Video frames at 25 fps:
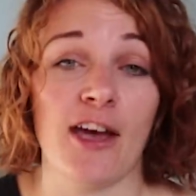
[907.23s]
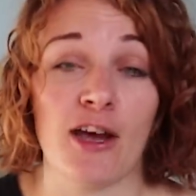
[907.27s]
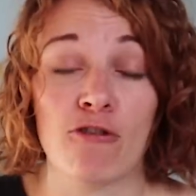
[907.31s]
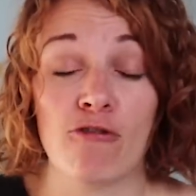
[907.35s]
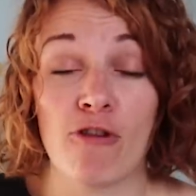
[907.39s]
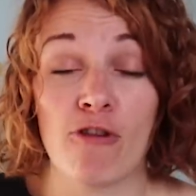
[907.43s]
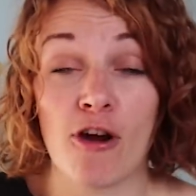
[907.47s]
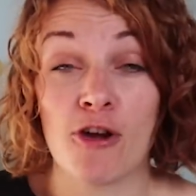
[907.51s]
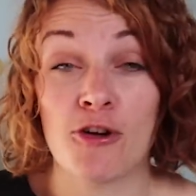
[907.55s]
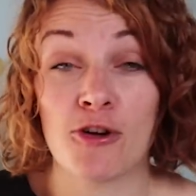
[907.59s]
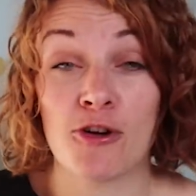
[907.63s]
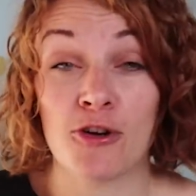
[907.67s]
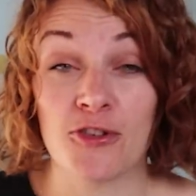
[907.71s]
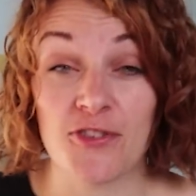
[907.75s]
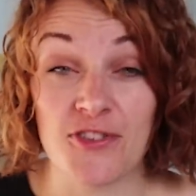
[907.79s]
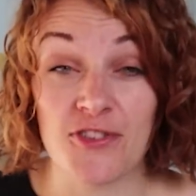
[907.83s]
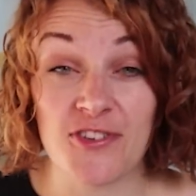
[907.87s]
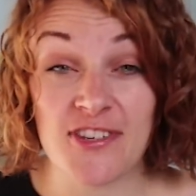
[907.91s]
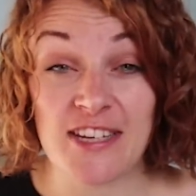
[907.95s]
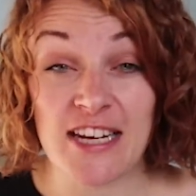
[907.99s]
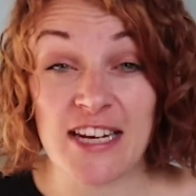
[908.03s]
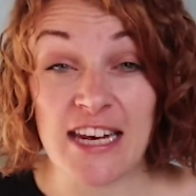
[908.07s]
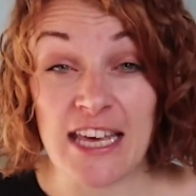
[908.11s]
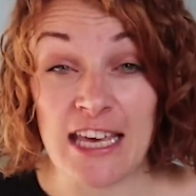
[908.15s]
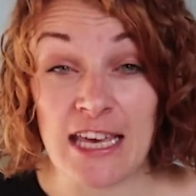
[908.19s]
a grown-on
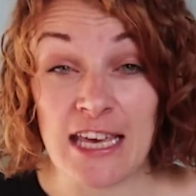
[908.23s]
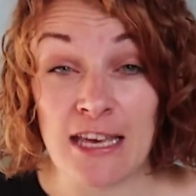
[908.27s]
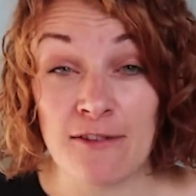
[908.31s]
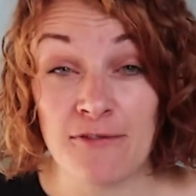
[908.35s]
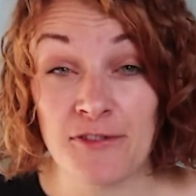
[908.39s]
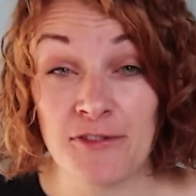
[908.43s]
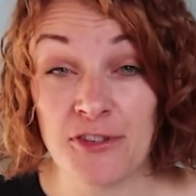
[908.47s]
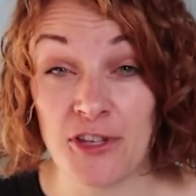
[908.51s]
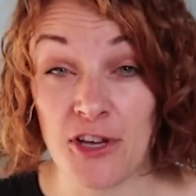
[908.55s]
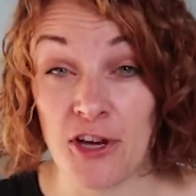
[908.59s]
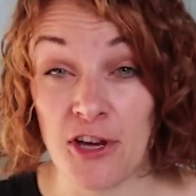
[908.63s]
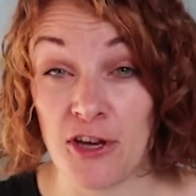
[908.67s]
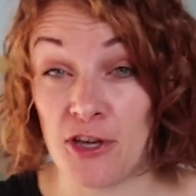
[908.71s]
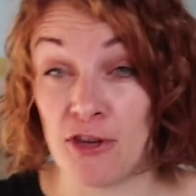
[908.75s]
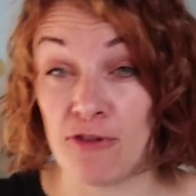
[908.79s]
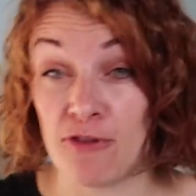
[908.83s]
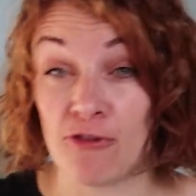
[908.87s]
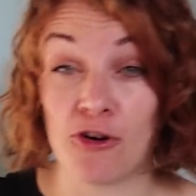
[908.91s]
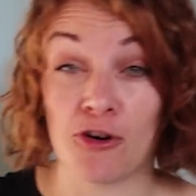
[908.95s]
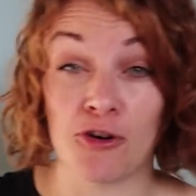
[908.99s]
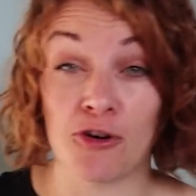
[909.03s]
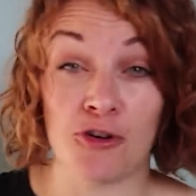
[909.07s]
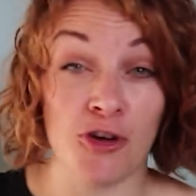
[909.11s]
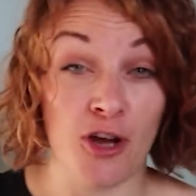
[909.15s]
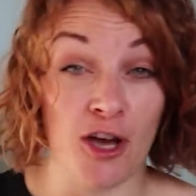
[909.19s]
sleeve, so you've
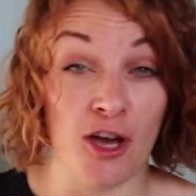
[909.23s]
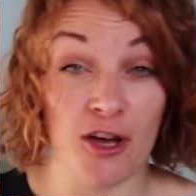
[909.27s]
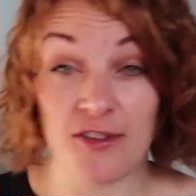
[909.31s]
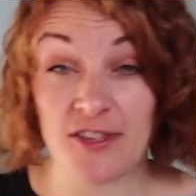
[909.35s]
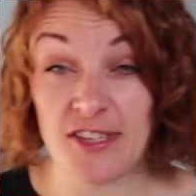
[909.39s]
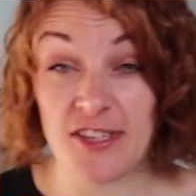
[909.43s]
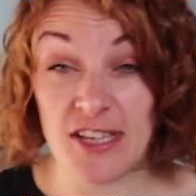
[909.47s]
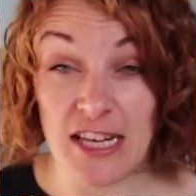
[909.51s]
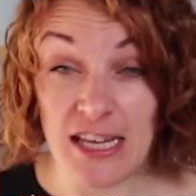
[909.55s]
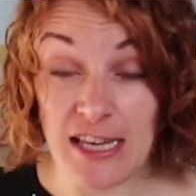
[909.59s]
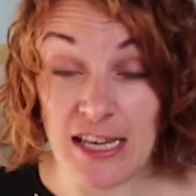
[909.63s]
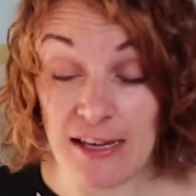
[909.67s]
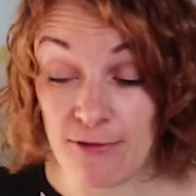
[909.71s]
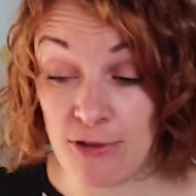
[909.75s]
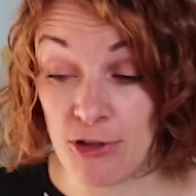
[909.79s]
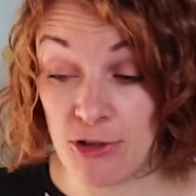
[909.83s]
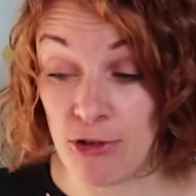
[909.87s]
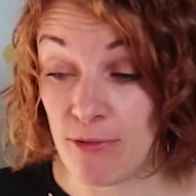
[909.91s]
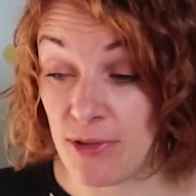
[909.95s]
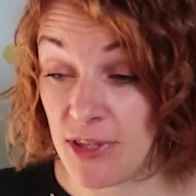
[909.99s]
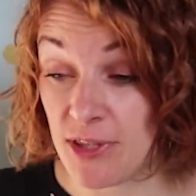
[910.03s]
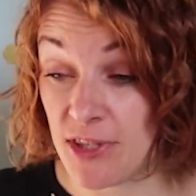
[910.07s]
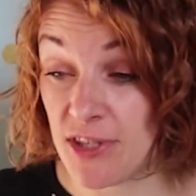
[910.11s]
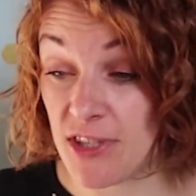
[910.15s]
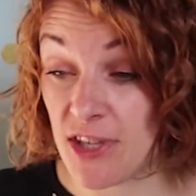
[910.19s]
got no sleeve
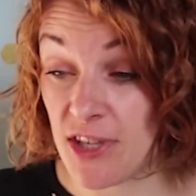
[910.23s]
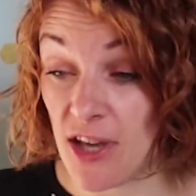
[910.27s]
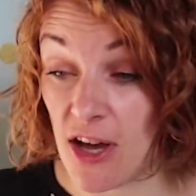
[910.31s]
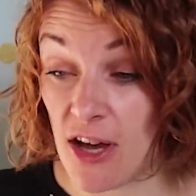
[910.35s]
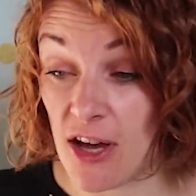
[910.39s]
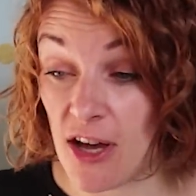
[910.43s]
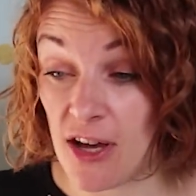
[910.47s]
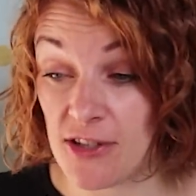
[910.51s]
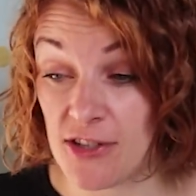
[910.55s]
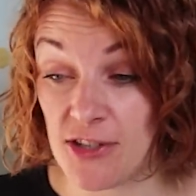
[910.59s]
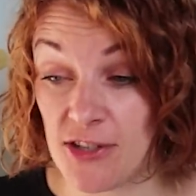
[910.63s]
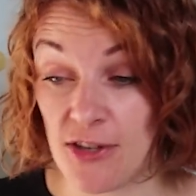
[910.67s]
to insert,